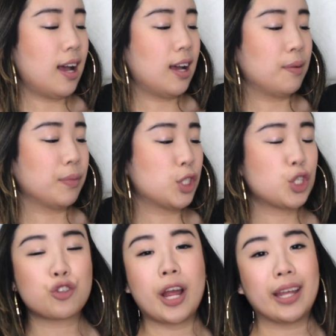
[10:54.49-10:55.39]

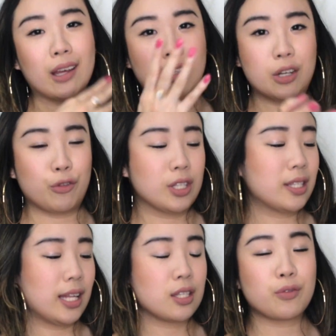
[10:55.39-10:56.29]
just trying out the
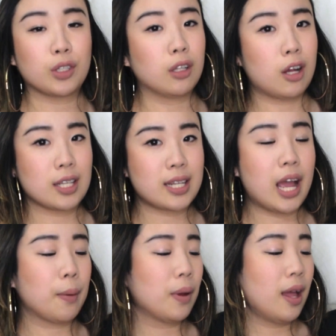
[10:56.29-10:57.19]
different scents for the
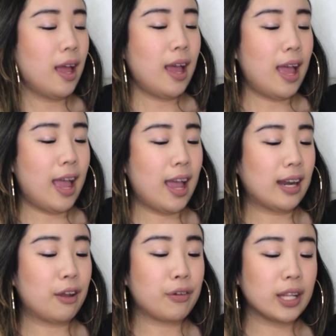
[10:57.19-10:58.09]
longest time.
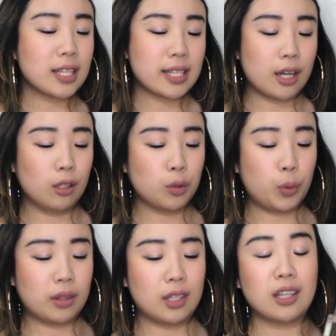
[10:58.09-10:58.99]
And I finally settled
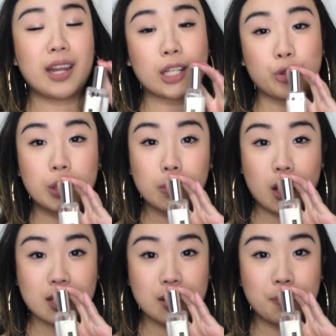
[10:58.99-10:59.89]
with Nectarine
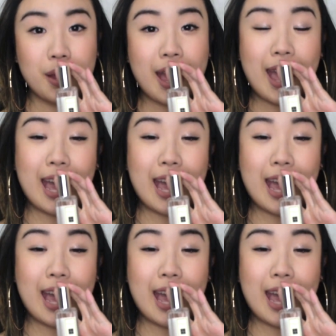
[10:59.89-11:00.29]
Blossom